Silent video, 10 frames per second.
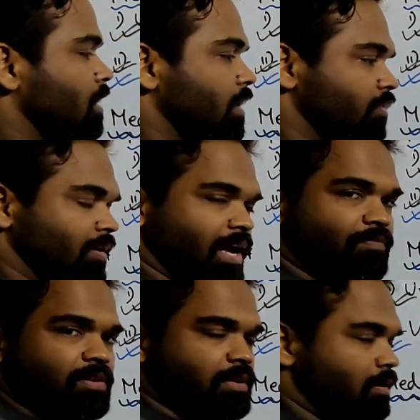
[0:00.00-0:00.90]
If you look
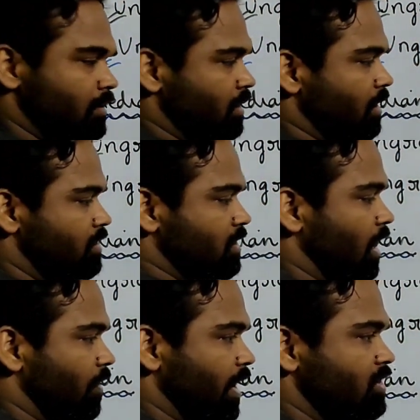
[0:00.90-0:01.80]
carefully, it's
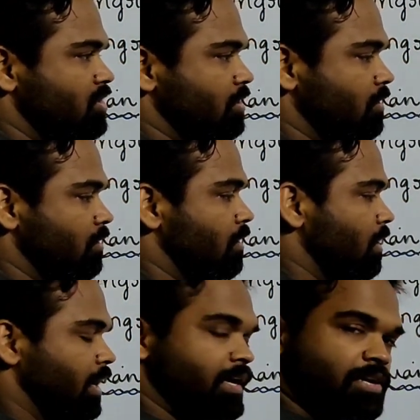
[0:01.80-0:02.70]
arranged
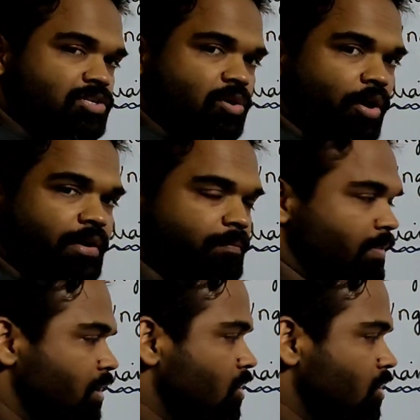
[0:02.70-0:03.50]
increasing order.